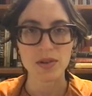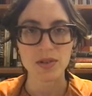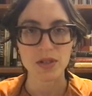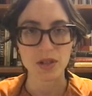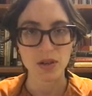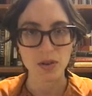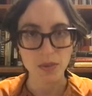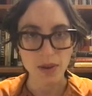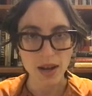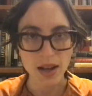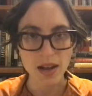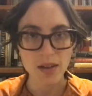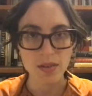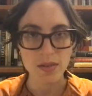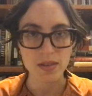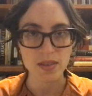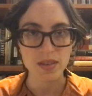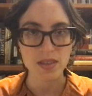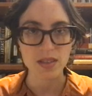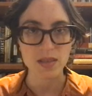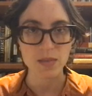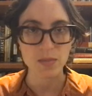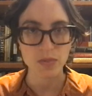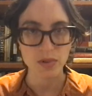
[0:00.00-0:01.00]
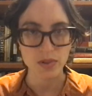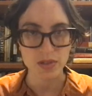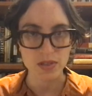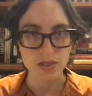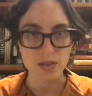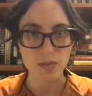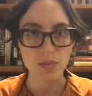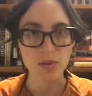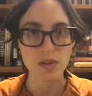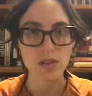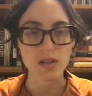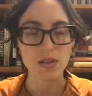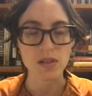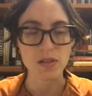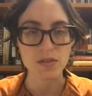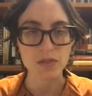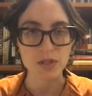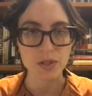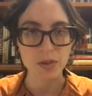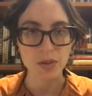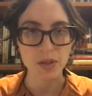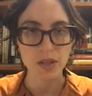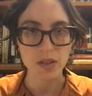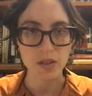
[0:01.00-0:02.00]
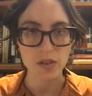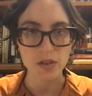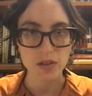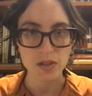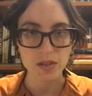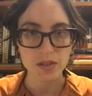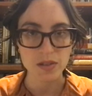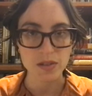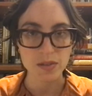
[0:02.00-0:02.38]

to ground this principle of doing good.